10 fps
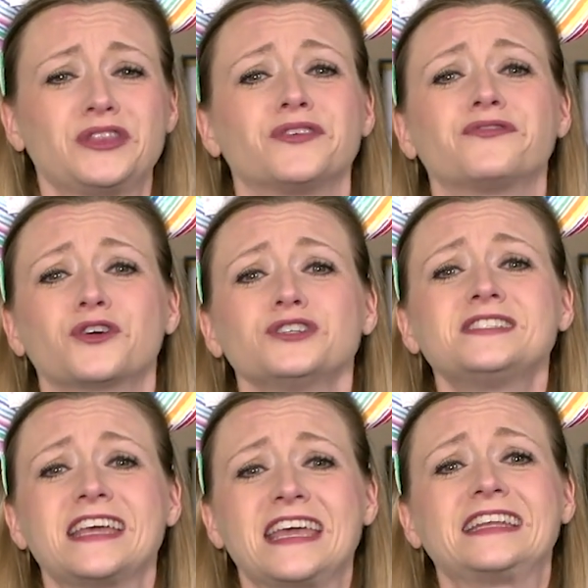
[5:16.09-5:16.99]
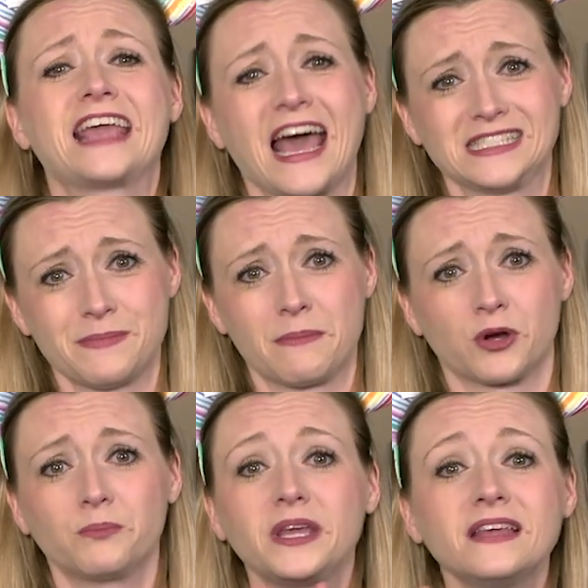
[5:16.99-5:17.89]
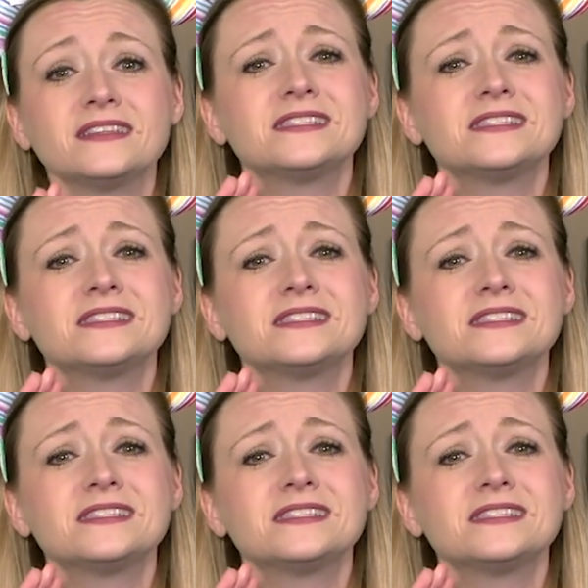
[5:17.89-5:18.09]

the first aid cast member, being the